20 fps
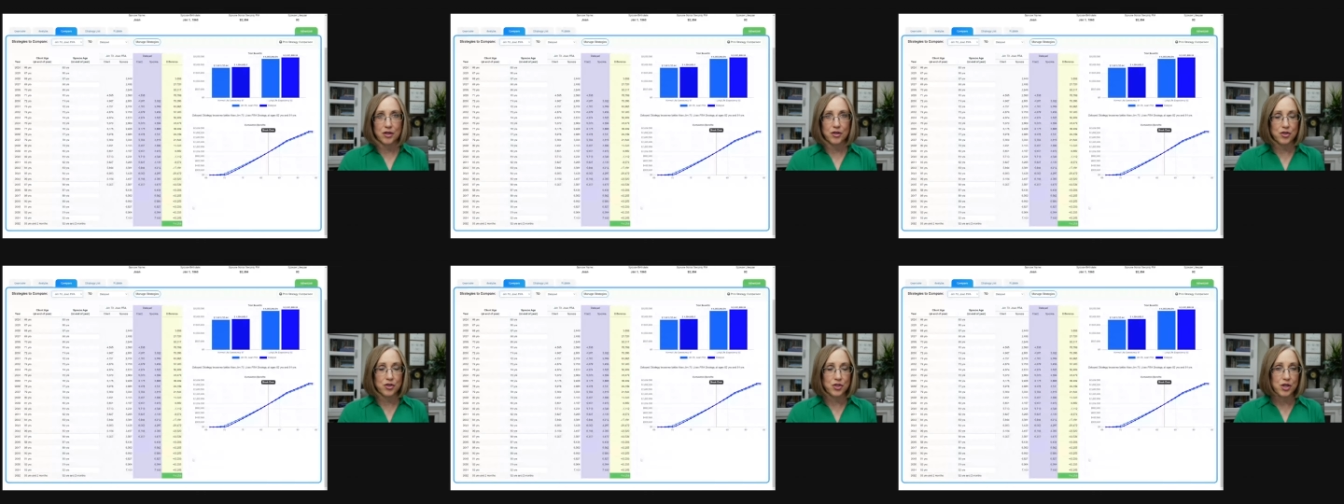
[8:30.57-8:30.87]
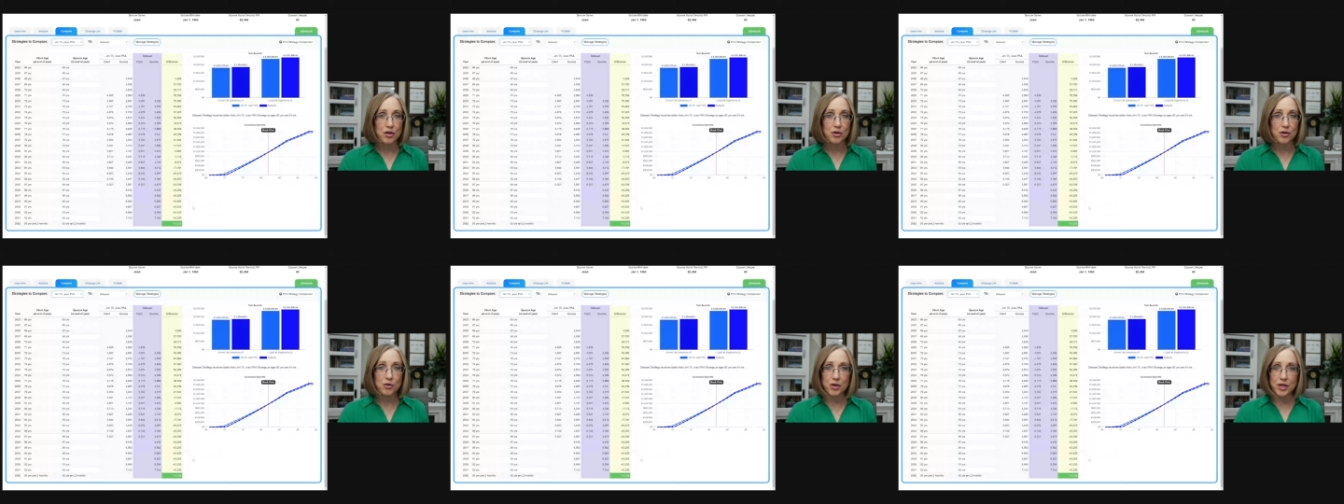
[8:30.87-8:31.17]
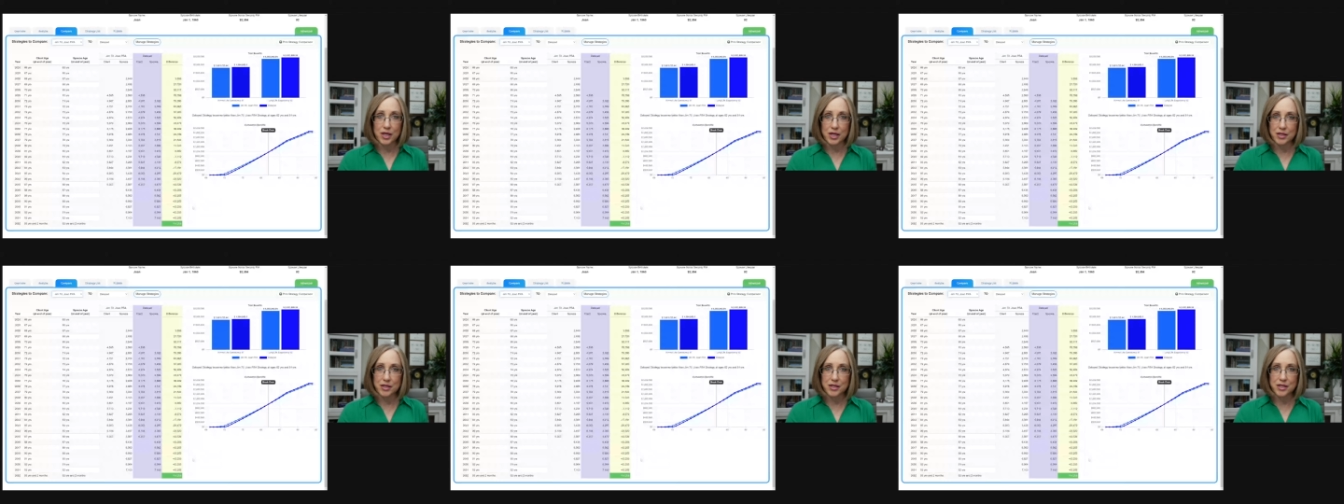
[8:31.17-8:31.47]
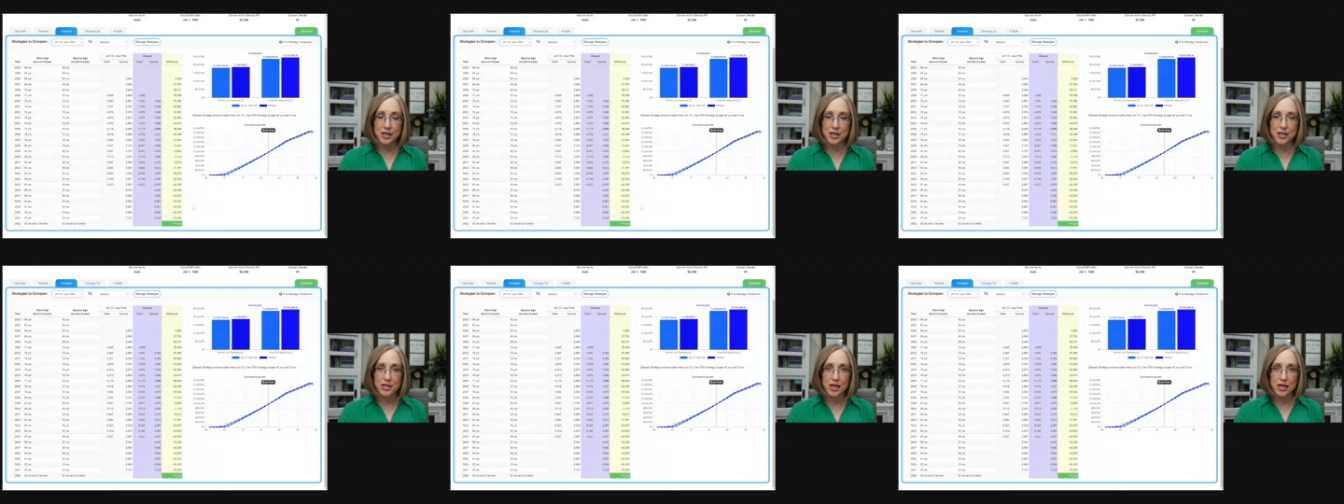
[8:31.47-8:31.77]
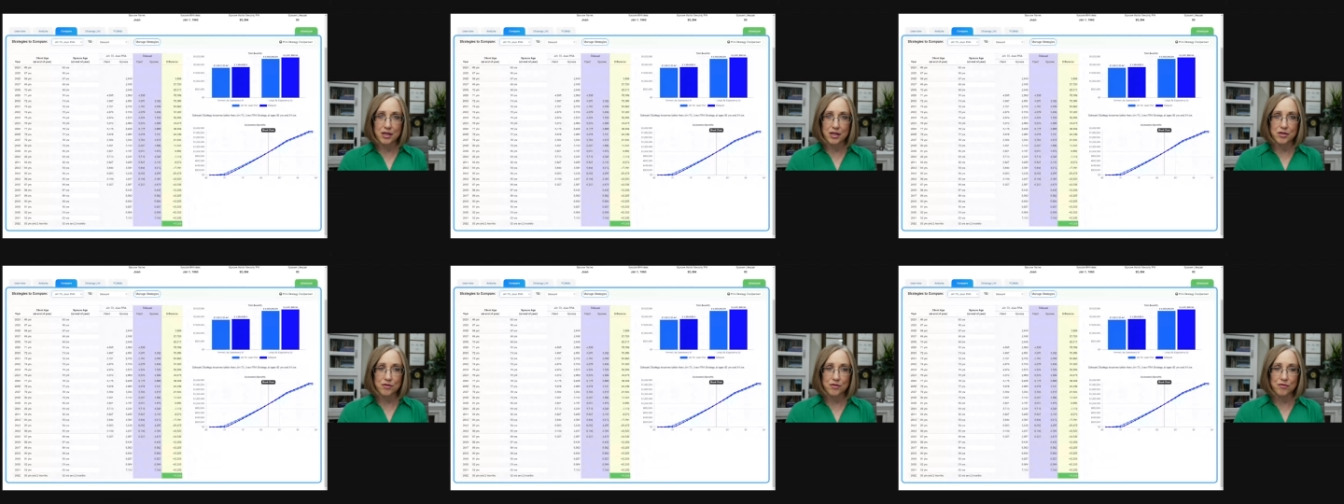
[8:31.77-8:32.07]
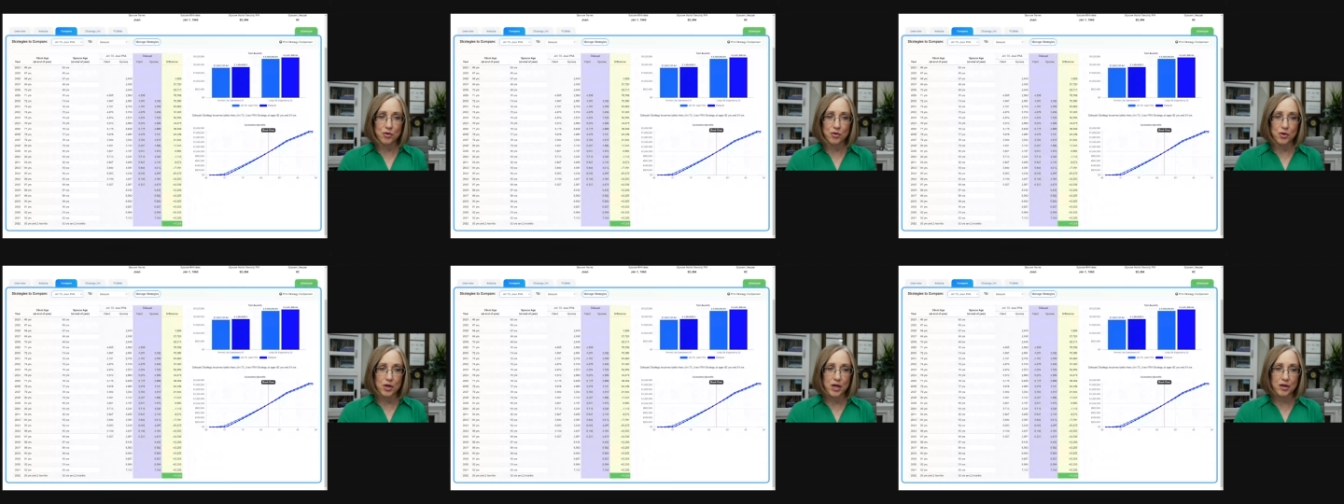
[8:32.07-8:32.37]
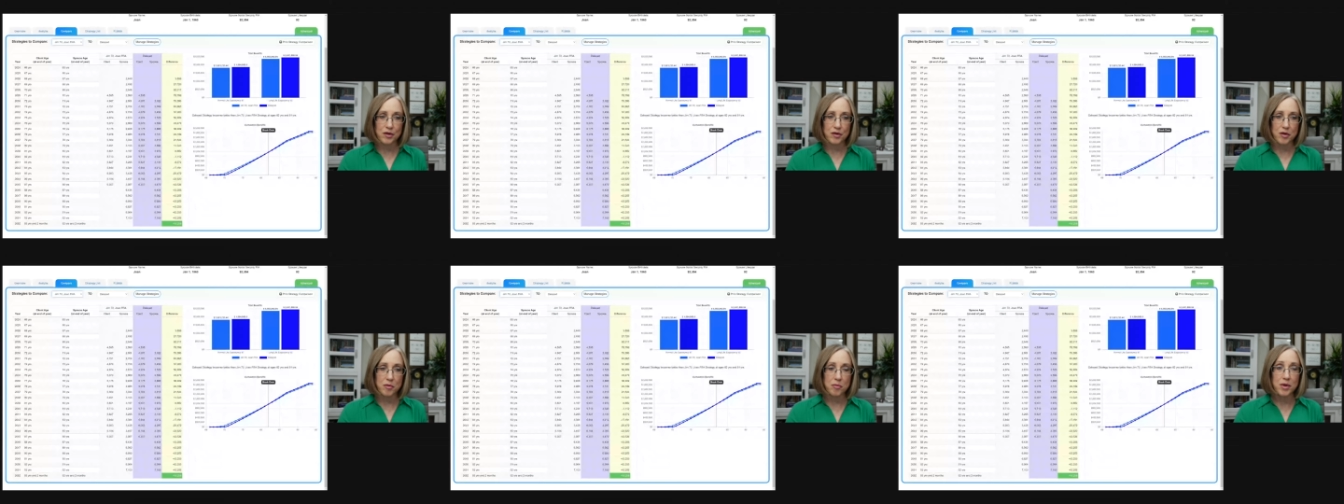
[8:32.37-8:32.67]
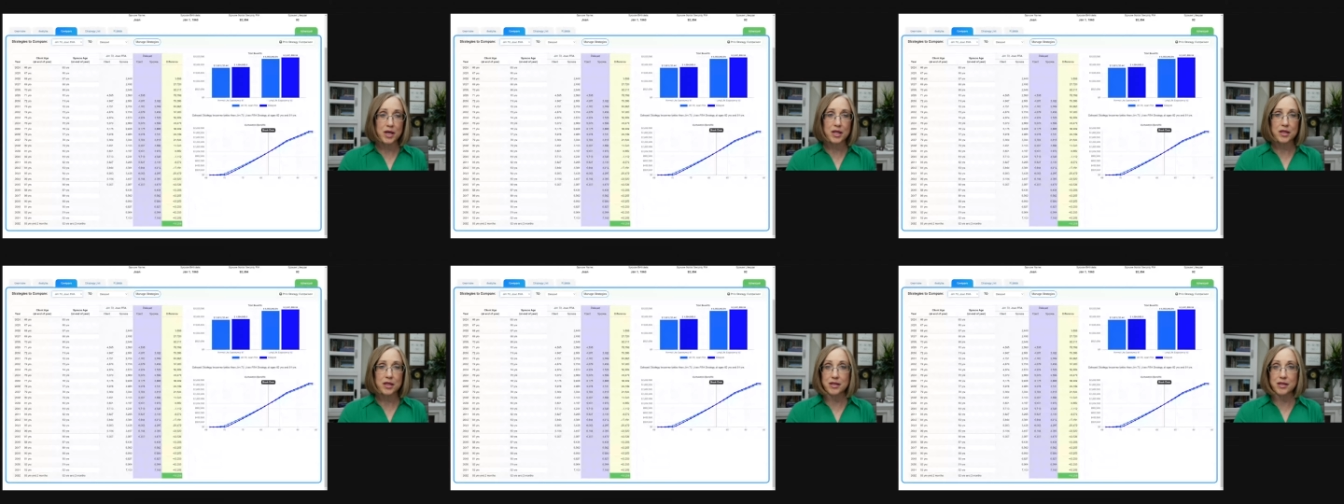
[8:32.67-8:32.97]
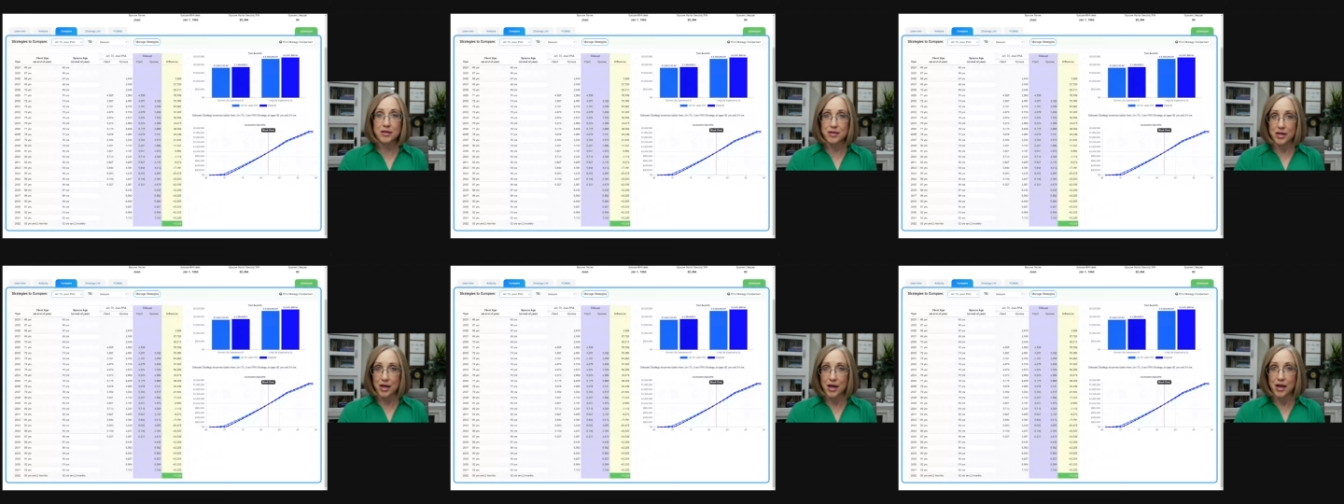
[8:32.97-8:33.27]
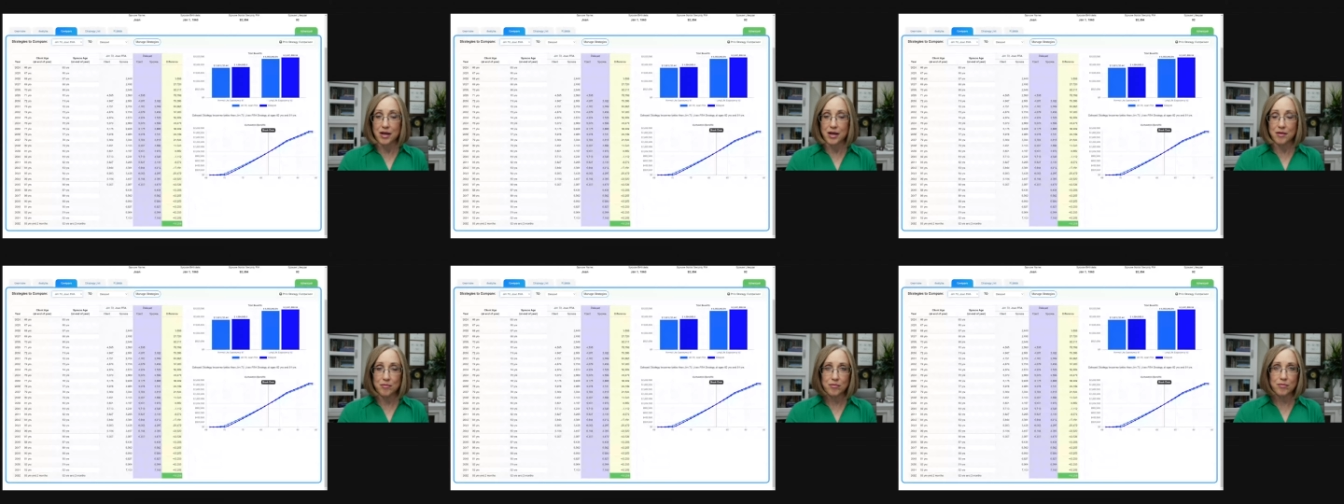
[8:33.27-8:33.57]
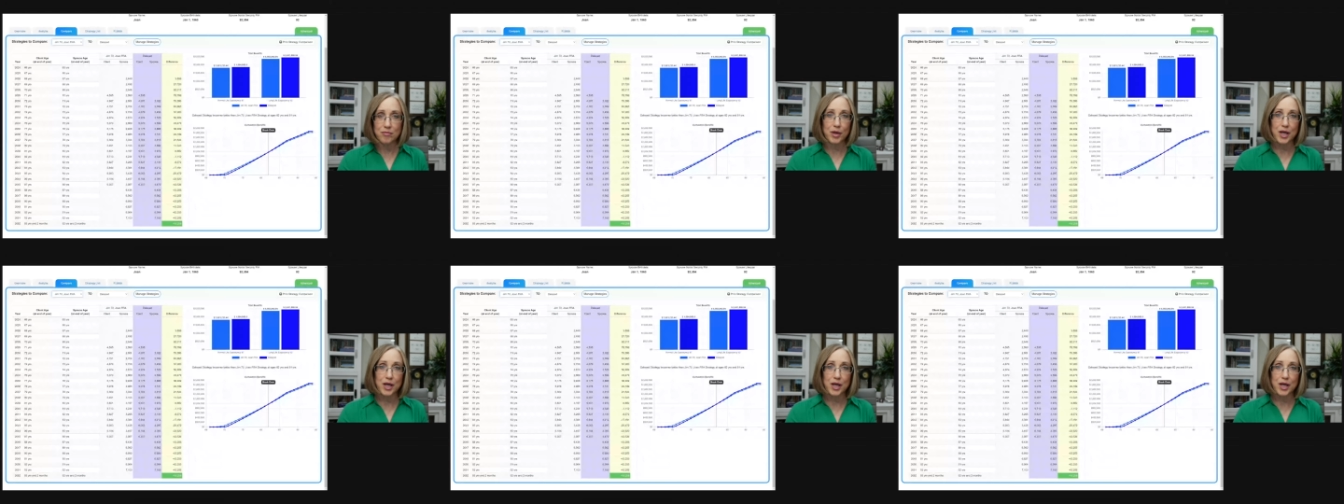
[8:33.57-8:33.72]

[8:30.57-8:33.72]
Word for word: Joan gets six thousand four hundred dollars a month, the same,